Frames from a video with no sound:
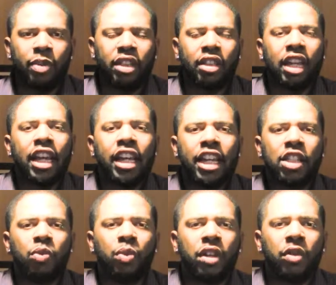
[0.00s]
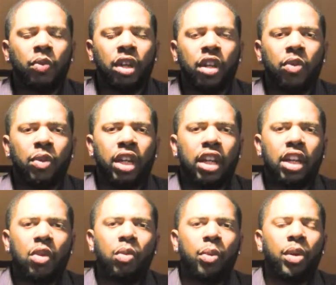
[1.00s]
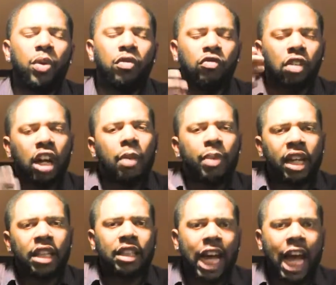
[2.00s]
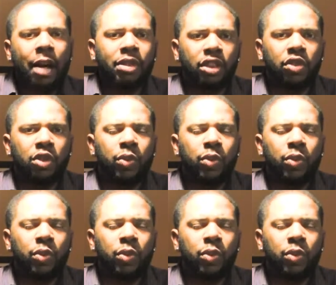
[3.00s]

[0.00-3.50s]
But the thing is, we when we run up against obstacles,